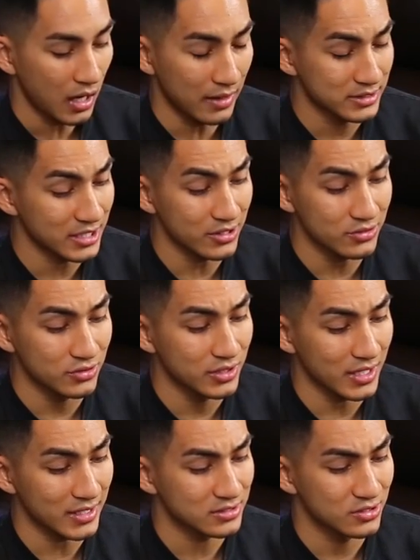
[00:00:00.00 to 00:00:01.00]
I'm telling you
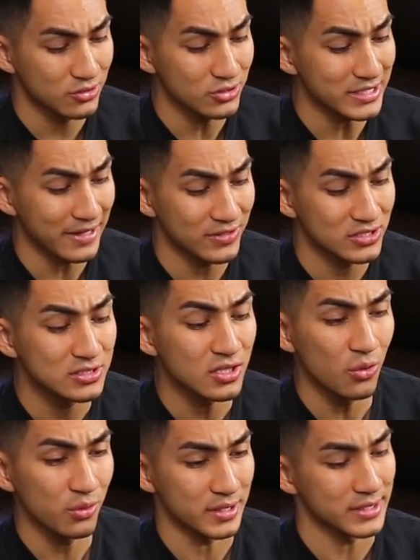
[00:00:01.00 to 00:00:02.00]
guys, girls have it
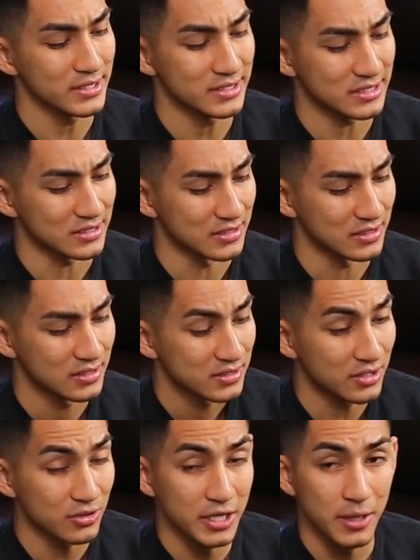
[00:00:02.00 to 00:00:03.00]
so easy.
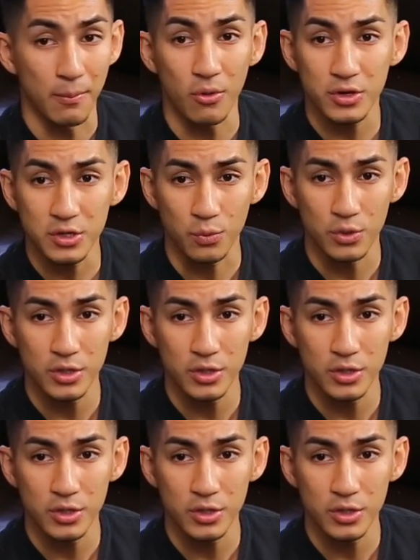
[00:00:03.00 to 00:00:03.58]
They don't get morning